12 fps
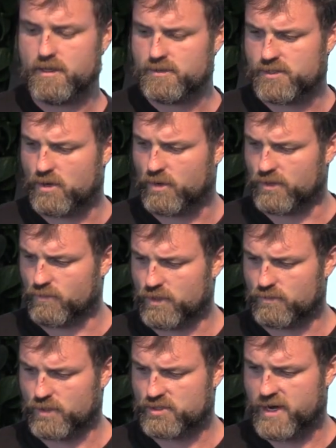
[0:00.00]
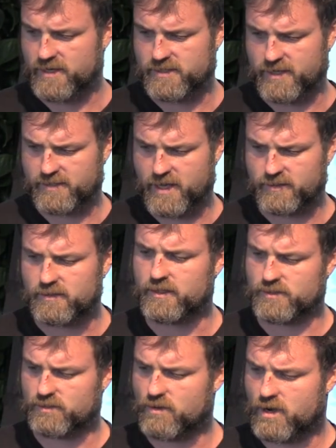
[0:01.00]
So we're trying to take that
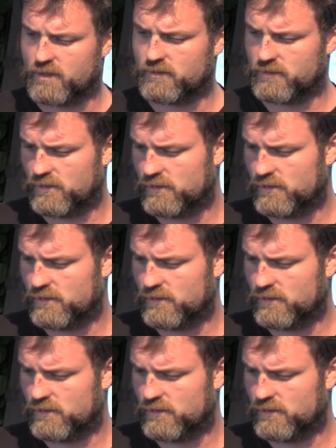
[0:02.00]
into our,